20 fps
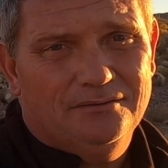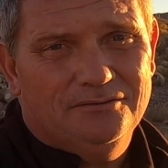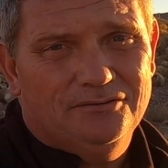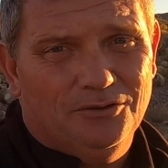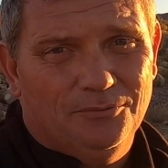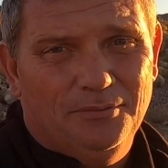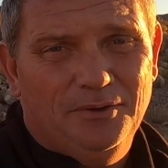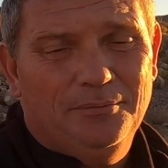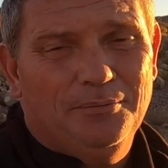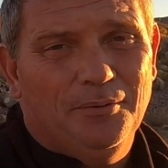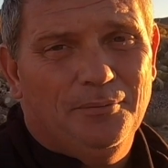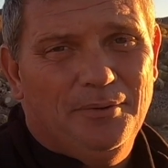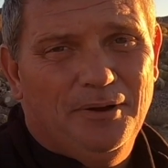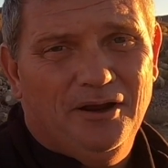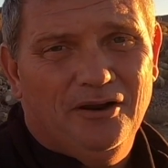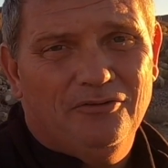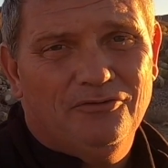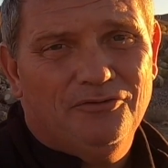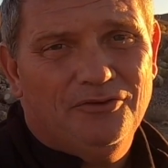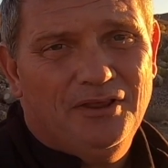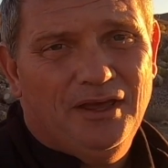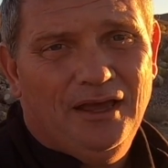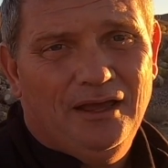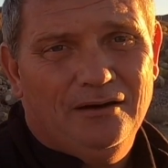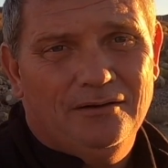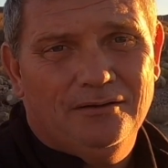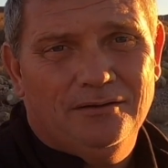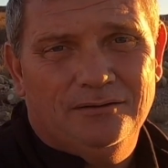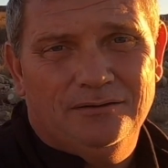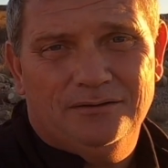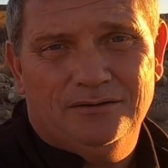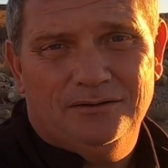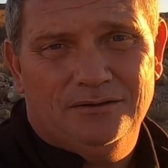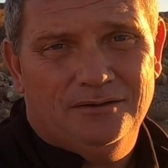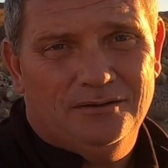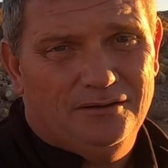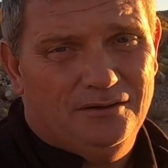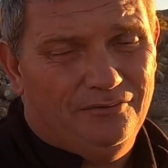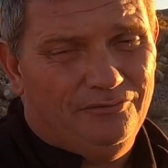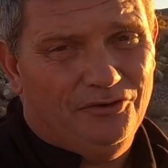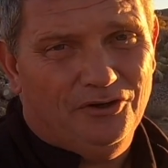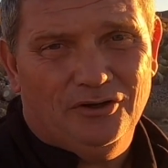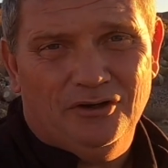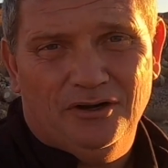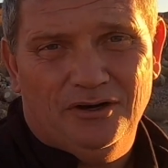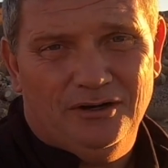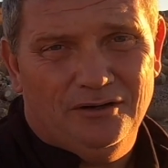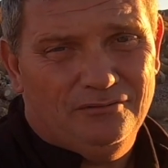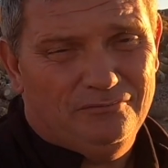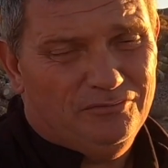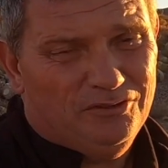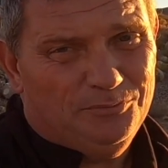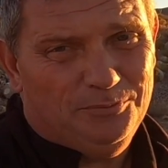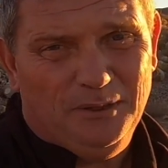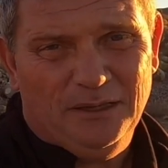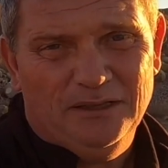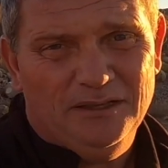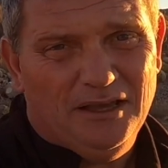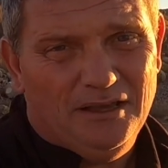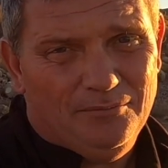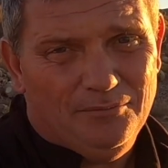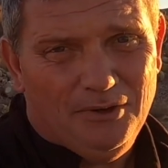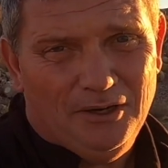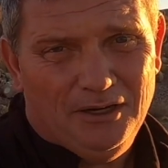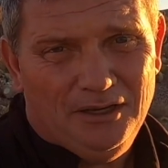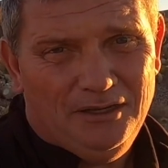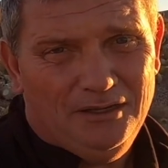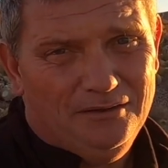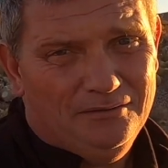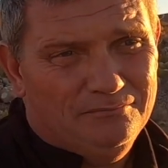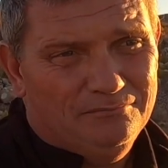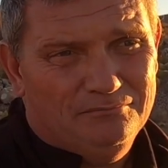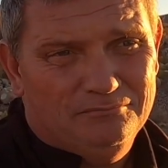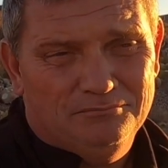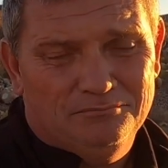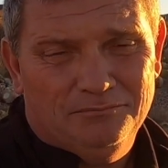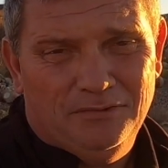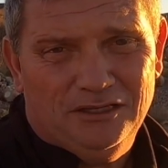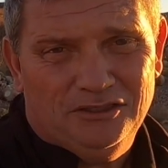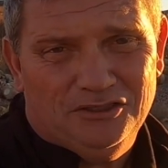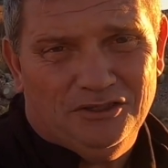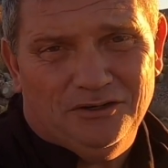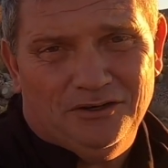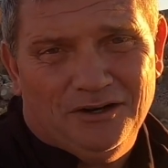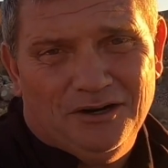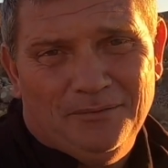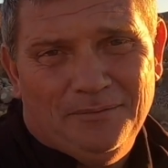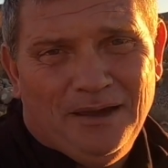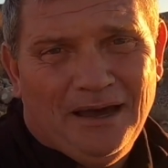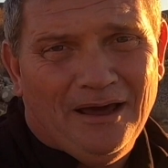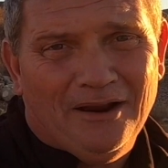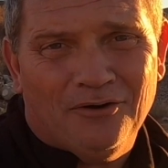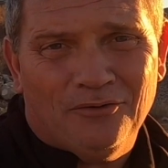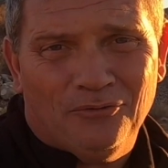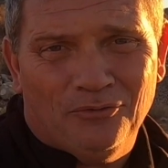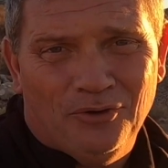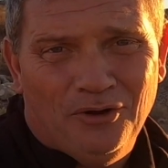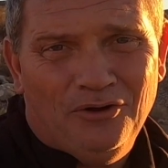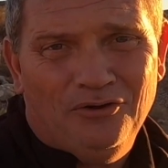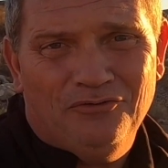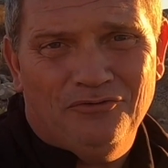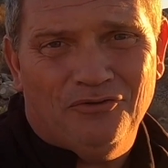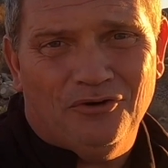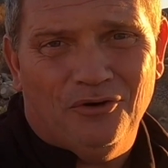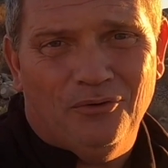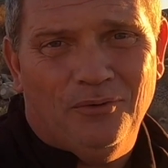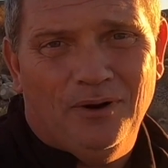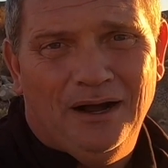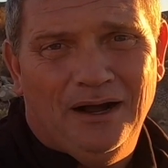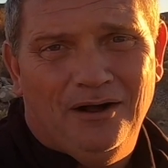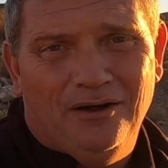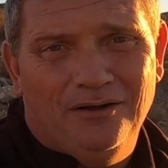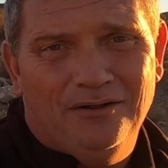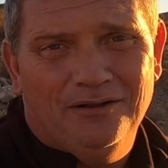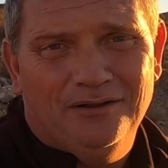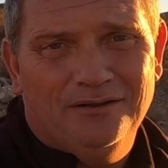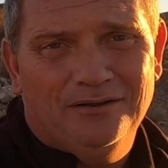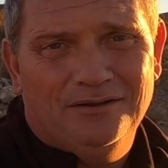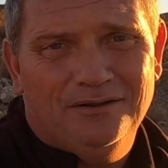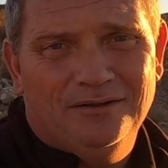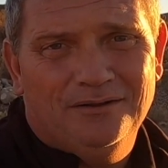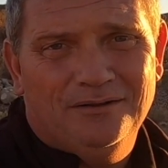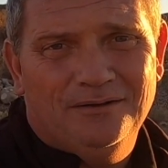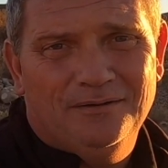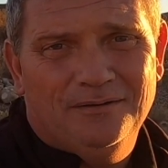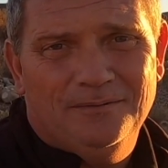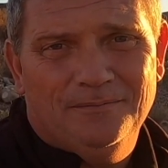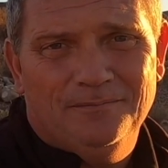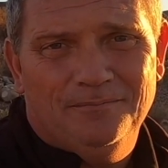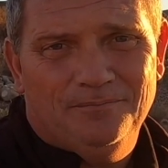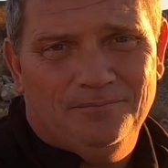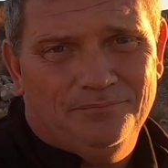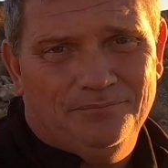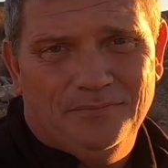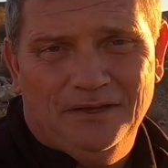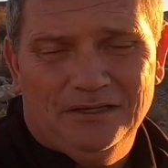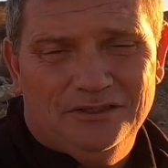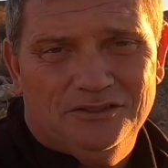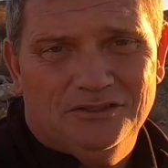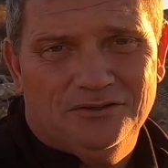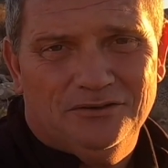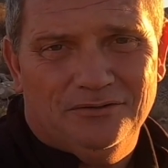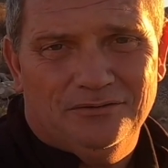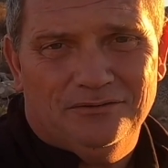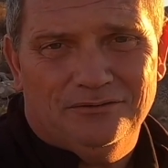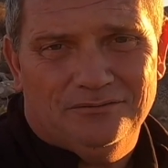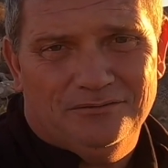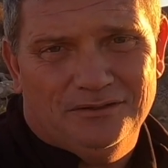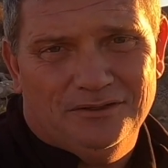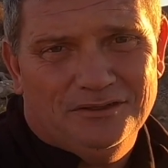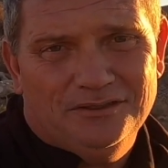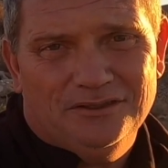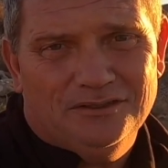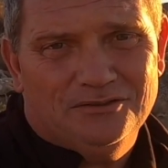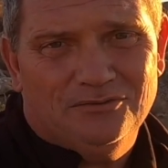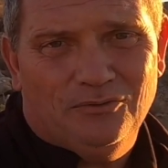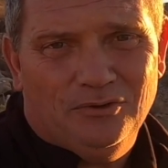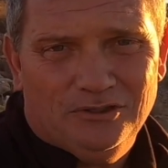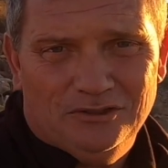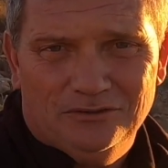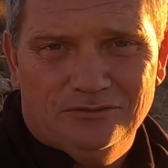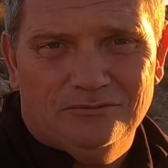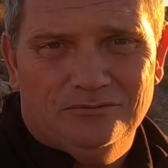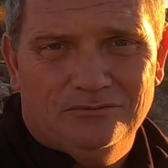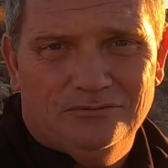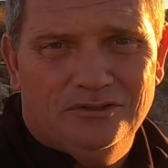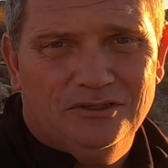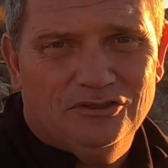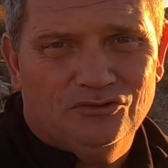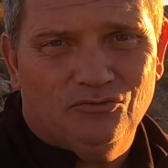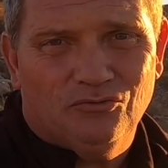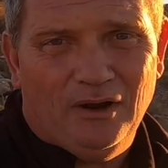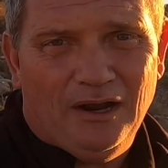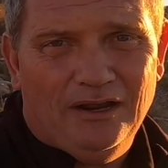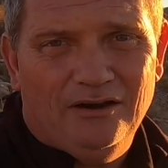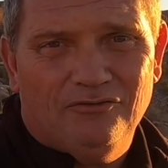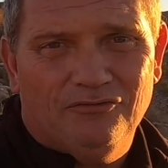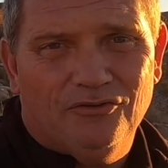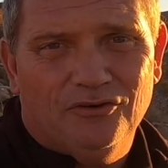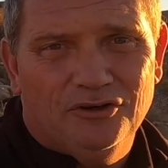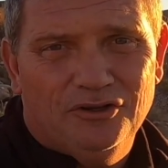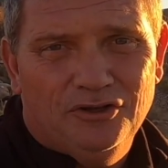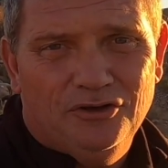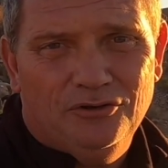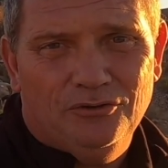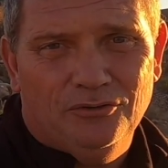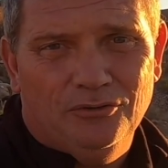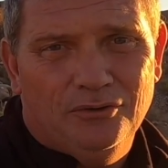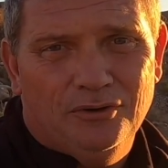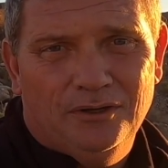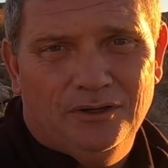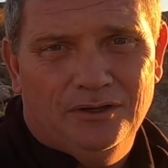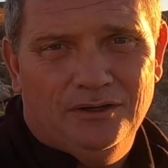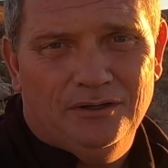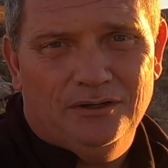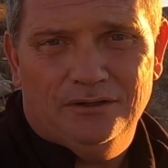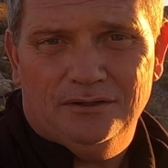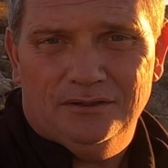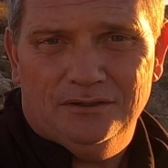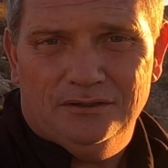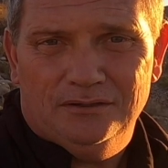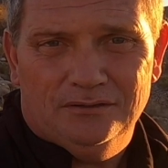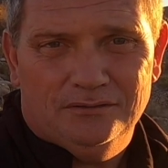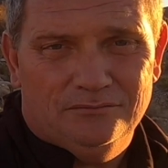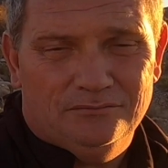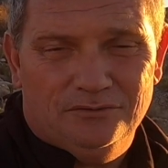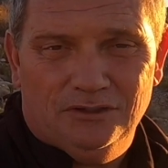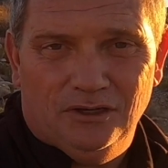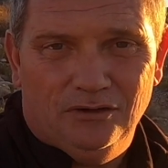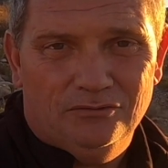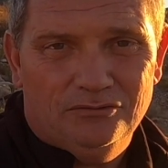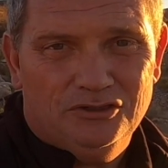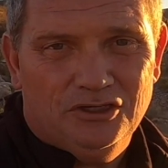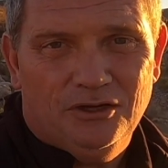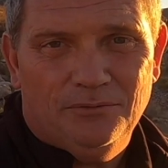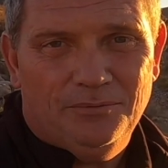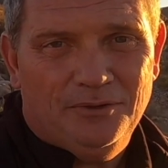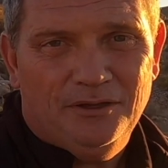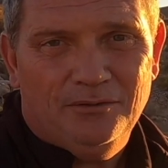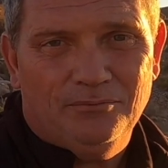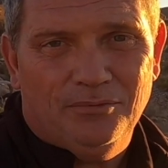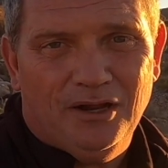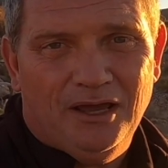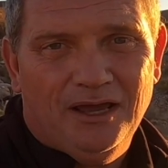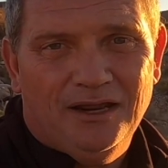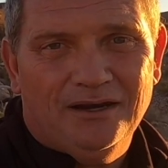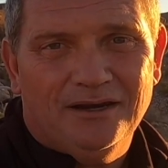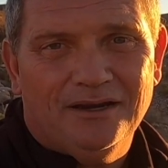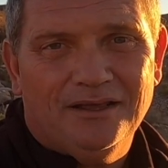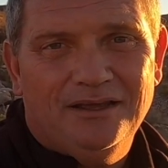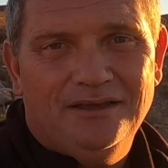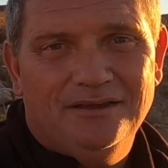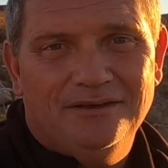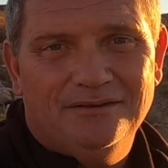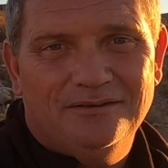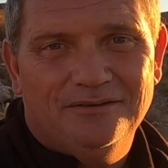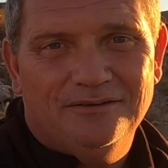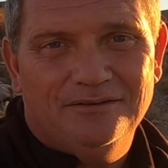So be prepared for that. If you're going to spend that money, make sure you're going to be out on the road for a while. Make sure this is what is right for you. Don't jump in blindly.